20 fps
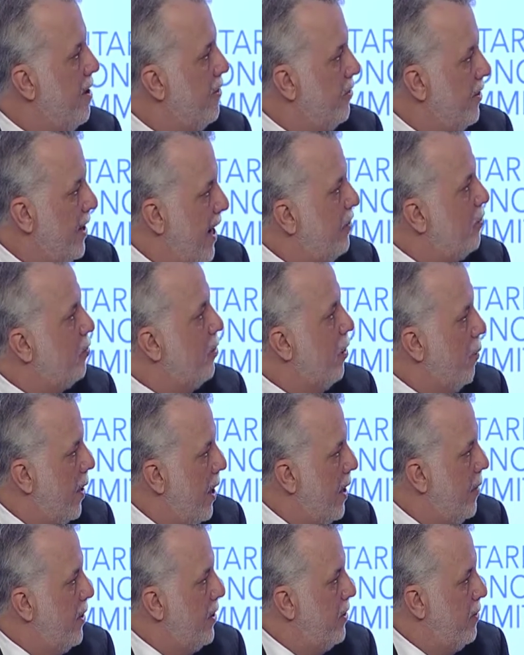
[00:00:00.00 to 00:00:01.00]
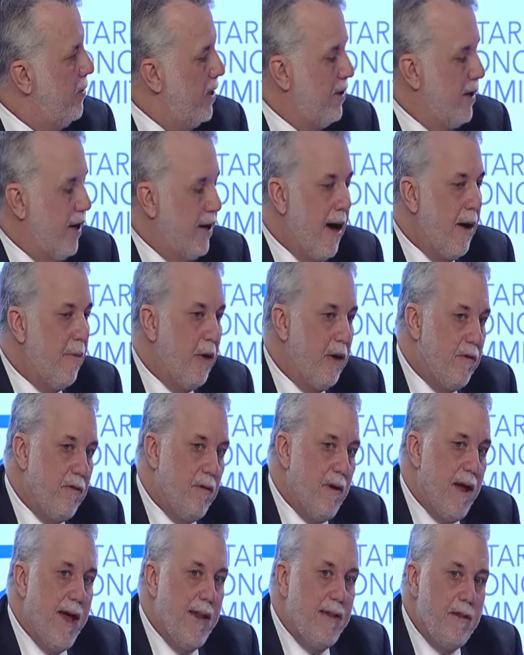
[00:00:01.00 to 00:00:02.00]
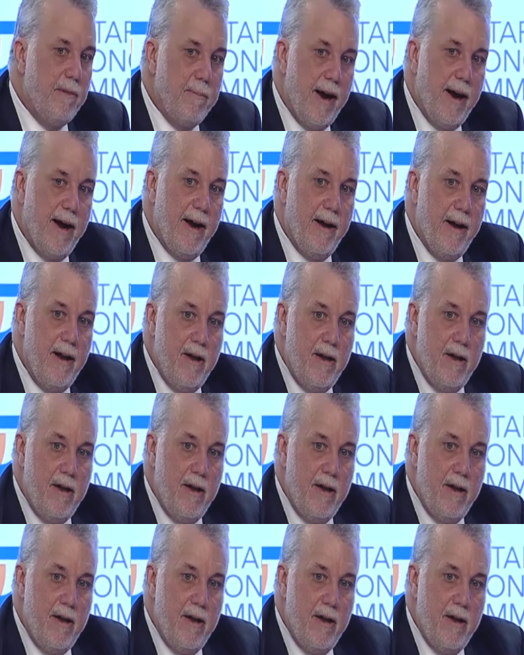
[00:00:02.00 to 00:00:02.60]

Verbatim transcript: So that's the way we do it. And I would end by